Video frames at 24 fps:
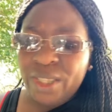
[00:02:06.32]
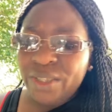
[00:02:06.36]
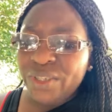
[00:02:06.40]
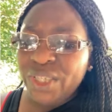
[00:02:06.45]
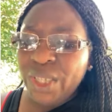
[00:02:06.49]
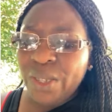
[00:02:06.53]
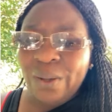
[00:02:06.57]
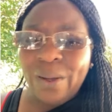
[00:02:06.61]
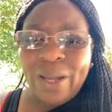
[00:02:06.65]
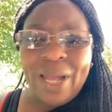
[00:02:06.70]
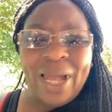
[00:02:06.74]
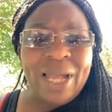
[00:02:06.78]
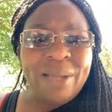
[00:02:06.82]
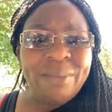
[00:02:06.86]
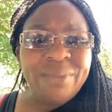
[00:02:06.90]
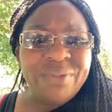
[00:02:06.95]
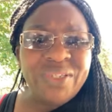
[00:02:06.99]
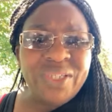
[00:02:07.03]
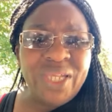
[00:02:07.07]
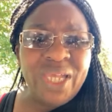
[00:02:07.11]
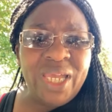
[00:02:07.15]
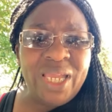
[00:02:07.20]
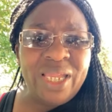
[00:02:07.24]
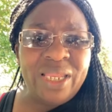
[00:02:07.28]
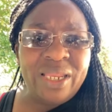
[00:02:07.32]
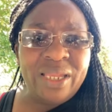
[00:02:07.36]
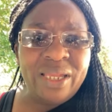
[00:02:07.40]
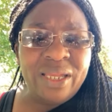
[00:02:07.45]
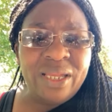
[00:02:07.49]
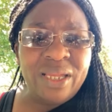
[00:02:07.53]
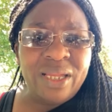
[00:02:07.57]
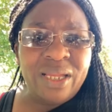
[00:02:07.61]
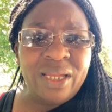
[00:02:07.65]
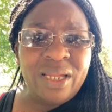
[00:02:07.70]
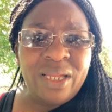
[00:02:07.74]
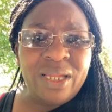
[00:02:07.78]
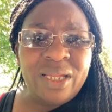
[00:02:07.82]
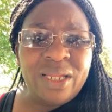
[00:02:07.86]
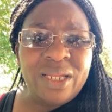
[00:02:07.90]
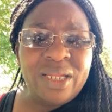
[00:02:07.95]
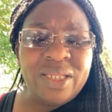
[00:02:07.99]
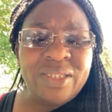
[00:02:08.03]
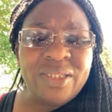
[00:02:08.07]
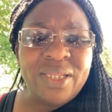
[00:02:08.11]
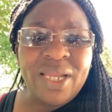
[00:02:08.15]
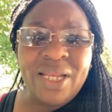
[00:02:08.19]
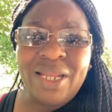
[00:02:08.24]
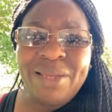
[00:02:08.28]
So I'm saying,
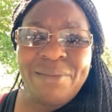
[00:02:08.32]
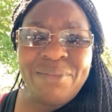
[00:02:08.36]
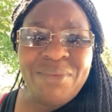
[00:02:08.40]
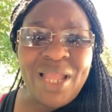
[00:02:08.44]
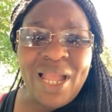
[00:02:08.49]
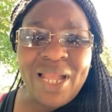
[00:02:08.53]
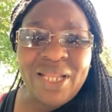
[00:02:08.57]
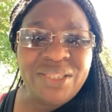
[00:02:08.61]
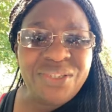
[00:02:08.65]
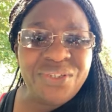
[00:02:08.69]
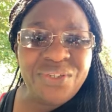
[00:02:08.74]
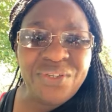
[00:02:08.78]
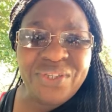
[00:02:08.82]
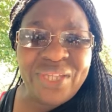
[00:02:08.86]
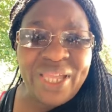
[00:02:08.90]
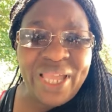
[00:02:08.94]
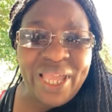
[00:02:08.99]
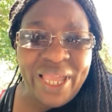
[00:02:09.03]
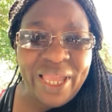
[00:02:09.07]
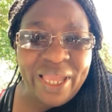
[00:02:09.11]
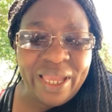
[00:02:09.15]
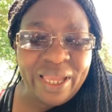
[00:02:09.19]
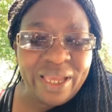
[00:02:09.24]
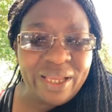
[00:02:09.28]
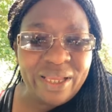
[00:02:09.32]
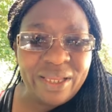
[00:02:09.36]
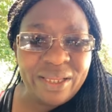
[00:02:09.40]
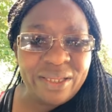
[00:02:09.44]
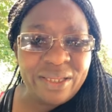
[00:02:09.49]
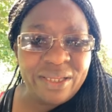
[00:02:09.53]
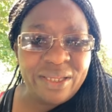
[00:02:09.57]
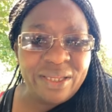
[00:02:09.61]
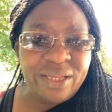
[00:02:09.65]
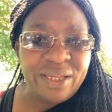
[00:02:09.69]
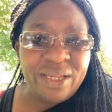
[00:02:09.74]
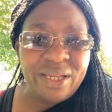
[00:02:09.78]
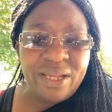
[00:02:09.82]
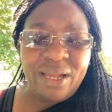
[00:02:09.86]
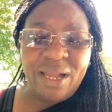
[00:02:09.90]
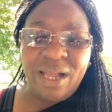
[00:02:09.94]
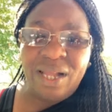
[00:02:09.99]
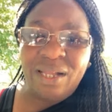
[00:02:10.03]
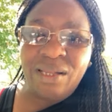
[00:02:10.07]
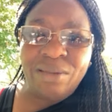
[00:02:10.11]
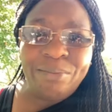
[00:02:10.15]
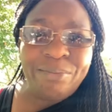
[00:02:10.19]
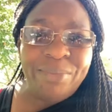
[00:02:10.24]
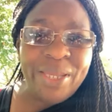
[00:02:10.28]
tell him not today.
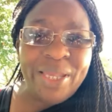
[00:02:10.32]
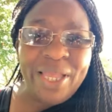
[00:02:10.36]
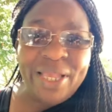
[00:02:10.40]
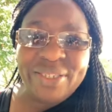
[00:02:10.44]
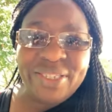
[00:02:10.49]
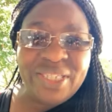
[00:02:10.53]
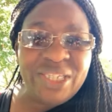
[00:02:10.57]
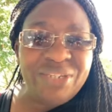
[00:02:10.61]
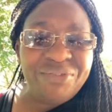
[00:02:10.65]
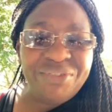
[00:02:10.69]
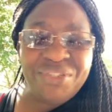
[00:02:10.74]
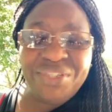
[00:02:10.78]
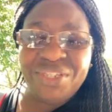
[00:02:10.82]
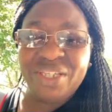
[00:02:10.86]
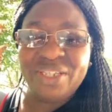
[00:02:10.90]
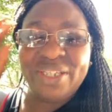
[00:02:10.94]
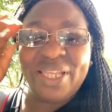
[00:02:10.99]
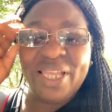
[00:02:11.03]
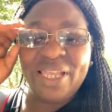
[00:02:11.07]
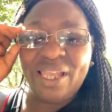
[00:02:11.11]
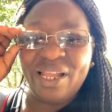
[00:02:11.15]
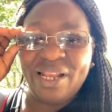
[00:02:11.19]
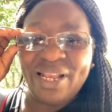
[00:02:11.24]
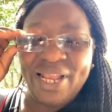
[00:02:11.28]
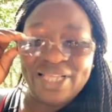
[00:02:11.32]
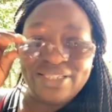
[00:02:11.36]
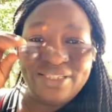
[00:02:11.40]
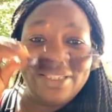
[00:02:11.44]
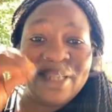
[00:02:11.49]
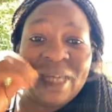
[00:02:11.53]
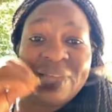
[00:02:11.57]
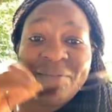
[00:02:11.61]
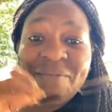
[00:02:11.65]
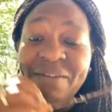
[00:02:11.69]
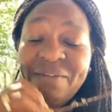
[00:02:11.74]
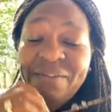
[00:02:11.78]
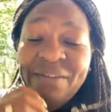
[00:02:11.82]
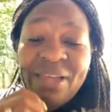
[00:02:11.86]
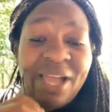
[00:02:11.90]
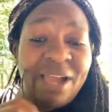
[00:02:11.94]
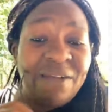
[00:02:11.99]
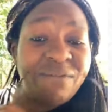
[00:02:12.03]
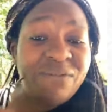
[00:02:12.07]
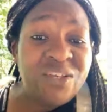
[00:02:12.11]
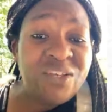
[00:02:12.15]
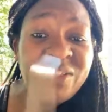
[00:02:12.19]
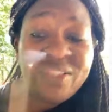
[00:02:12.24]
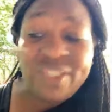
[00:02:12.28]
And I'm big and serious. You take your glasses off if you
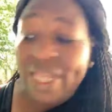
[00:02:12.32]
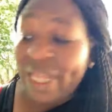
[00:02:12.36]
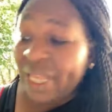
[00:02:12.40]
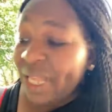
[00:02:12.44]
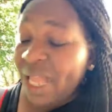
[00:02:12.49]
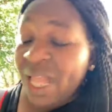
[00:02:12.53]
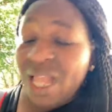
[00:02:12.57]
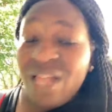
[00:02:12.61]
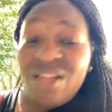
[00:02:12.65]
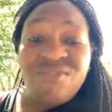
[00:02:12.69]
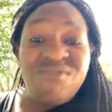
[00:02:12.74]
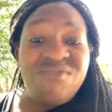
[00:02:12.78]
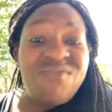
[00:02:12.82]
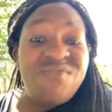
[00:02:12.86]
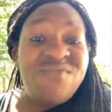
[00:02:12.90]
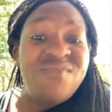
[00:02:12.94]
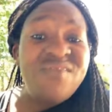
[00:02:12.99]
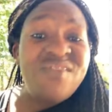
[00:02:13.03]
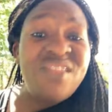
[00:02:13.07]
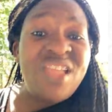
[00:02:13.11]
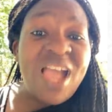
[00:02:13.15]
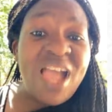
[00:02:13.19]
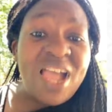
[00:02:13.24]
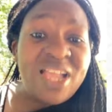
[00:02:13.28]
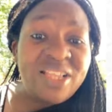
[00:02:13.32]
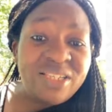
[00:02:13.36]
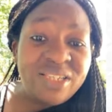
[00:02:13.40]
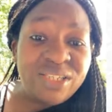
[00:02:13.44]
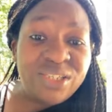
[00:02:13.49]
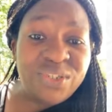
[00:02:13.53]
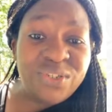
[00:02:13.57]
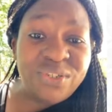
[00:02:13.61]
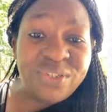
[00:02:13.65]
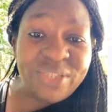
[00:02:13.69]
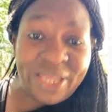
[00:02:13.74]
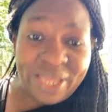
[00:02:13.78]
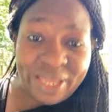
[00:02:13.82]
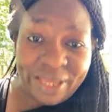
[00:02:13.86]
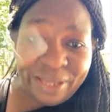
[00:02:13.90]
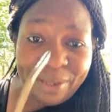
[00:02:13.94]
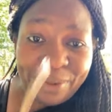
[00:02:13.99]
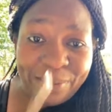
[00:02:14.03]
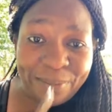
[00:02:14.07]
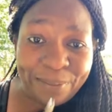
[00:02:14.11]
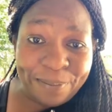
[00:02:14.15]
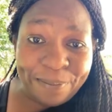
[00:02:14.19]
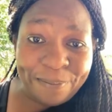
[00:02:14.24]
have to. It's like, not today.